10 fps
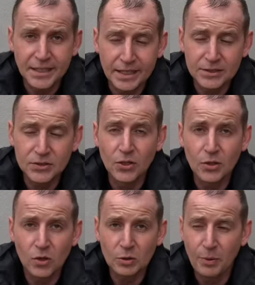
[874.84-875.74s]
take too
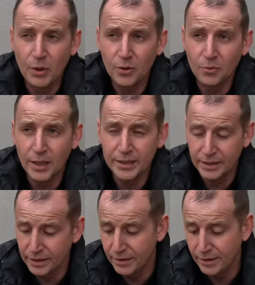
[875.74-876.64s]
long to put away,
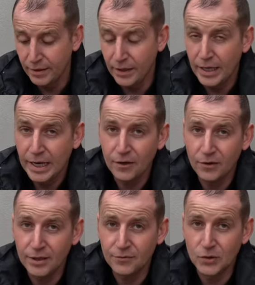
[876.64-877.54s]
and I
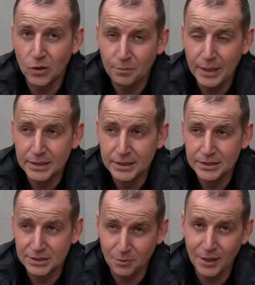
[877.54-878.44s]
have not packed
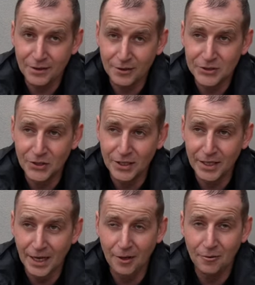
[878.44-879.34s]
this the way that I took it
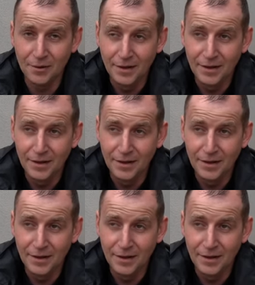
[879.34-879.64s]
out.